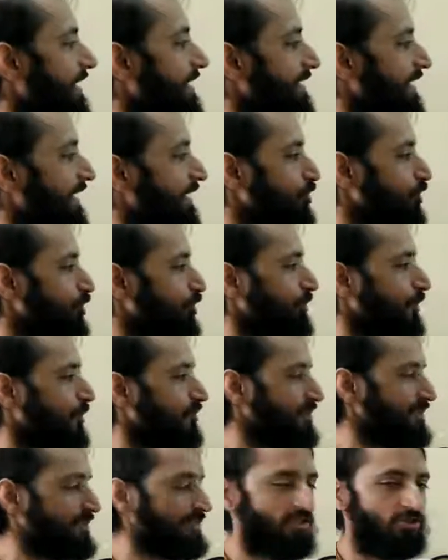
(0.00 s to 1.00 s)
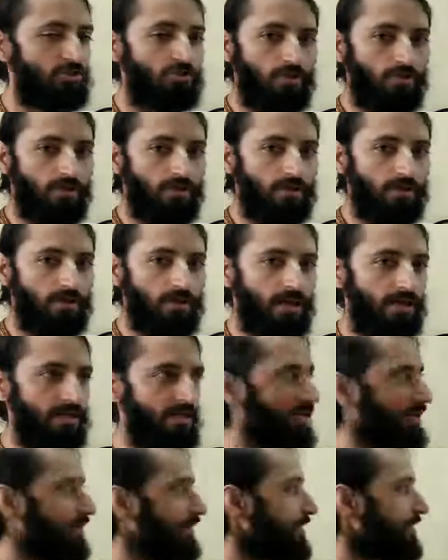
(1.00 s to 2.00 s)
There are two processes to
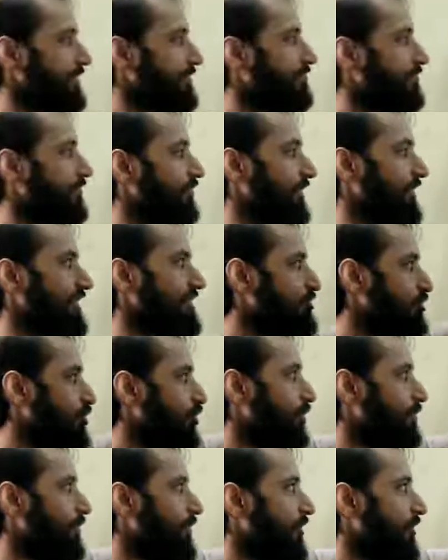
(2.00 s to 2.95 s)
attain it. One is slow